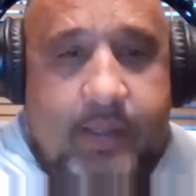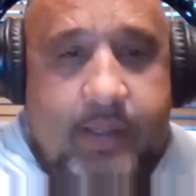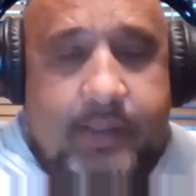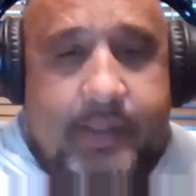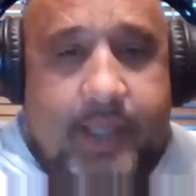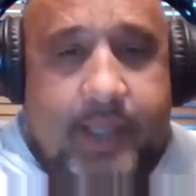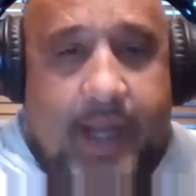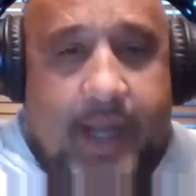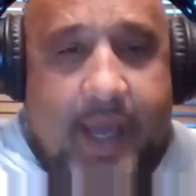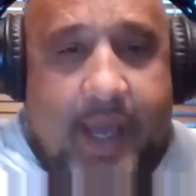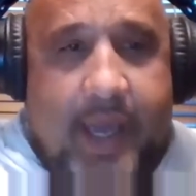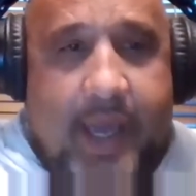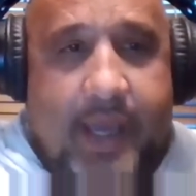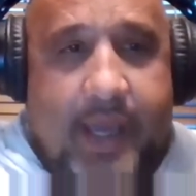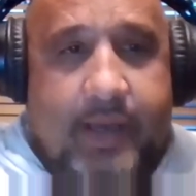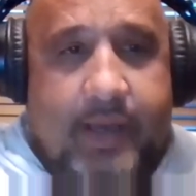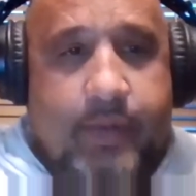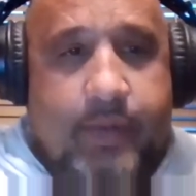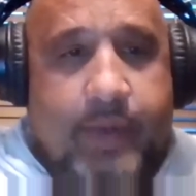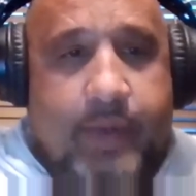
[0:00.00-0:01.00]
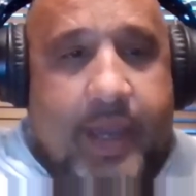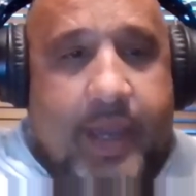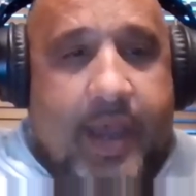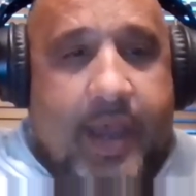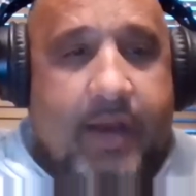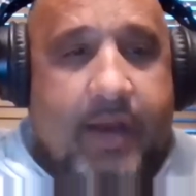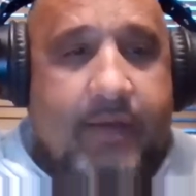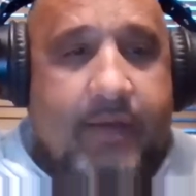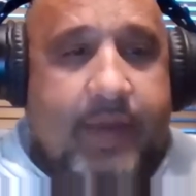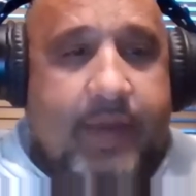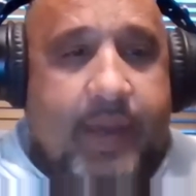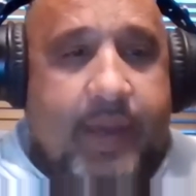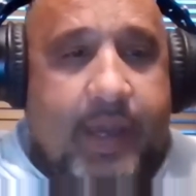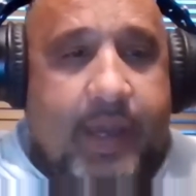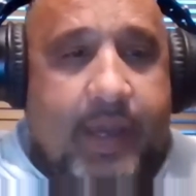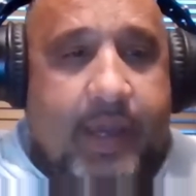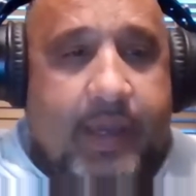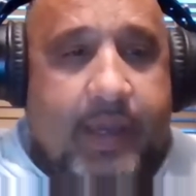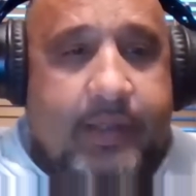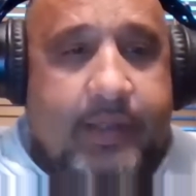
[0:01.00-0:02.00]
Today, we have
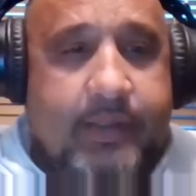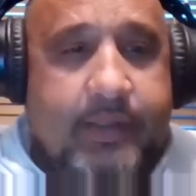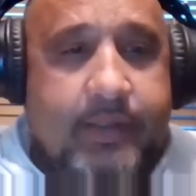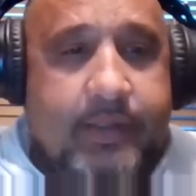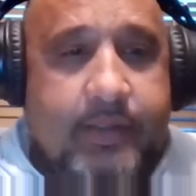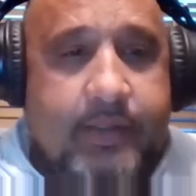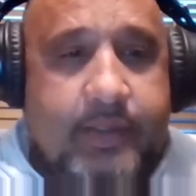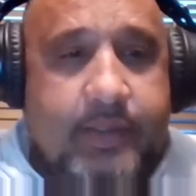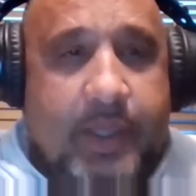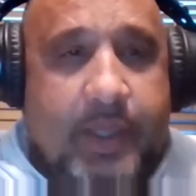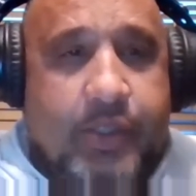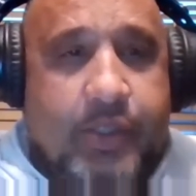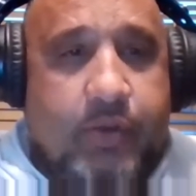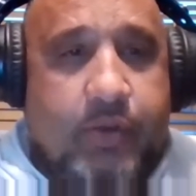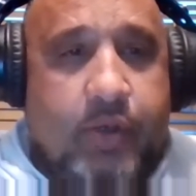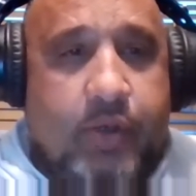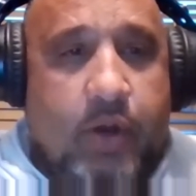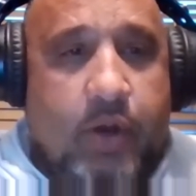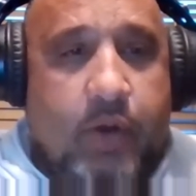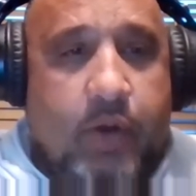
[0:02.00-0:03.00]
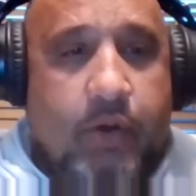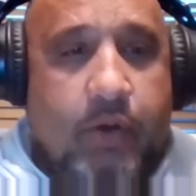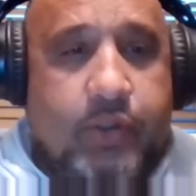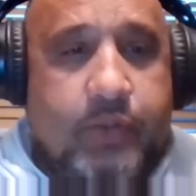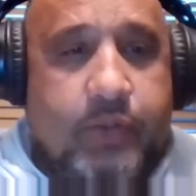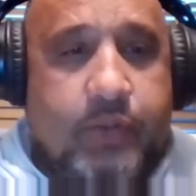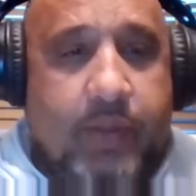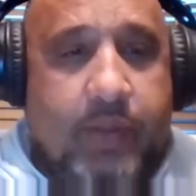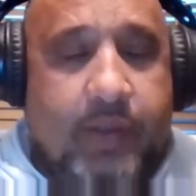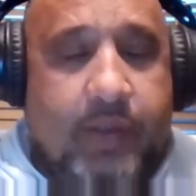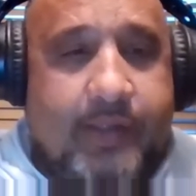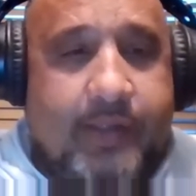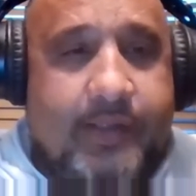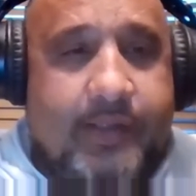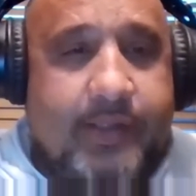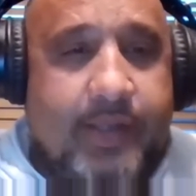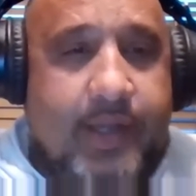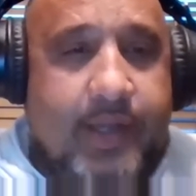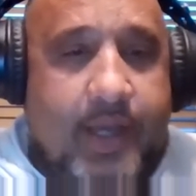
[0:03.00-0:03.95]
a special co-host with us.